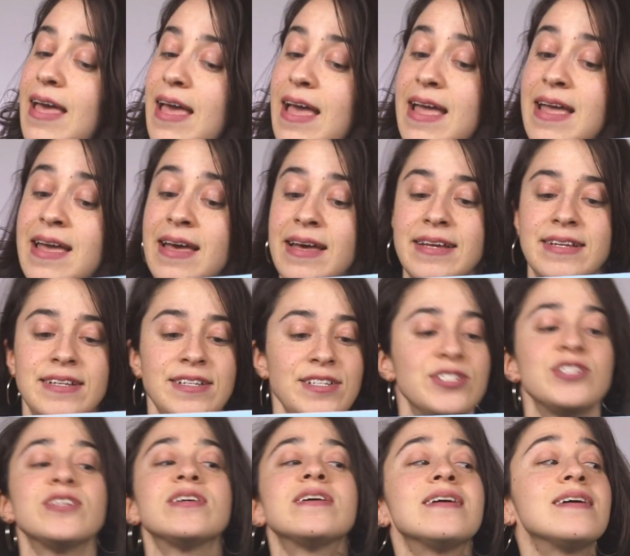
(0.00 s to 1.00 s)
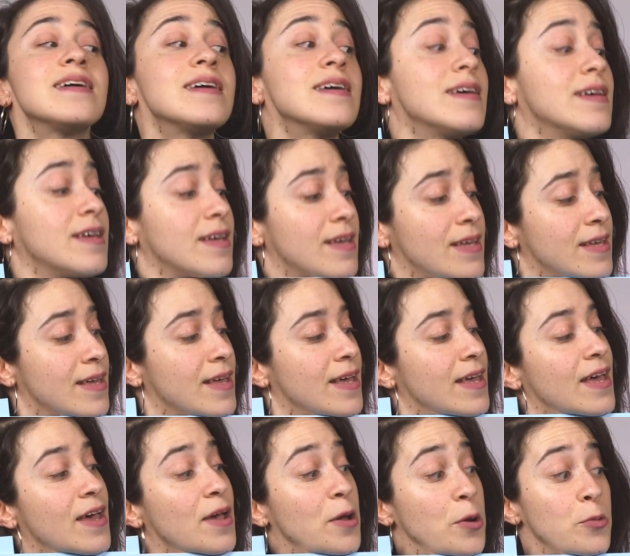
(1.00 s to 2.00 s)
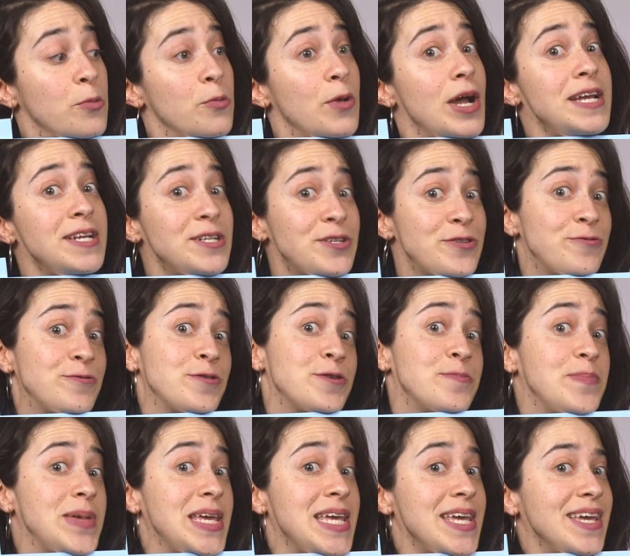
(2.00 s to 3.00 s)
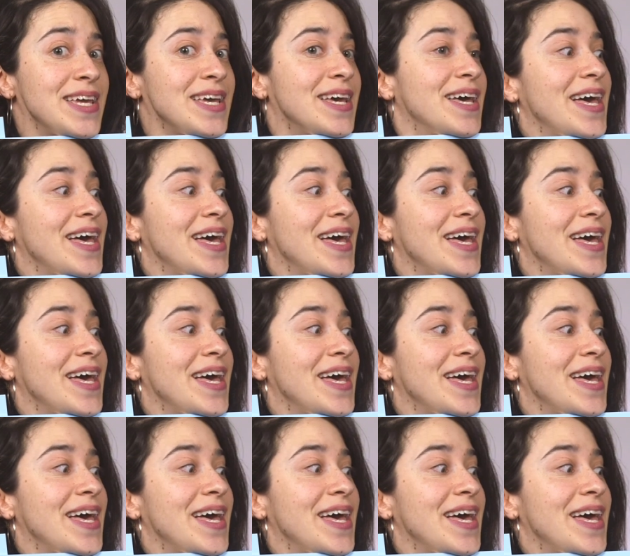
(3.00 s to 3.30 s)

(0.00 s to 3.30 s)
and right for me.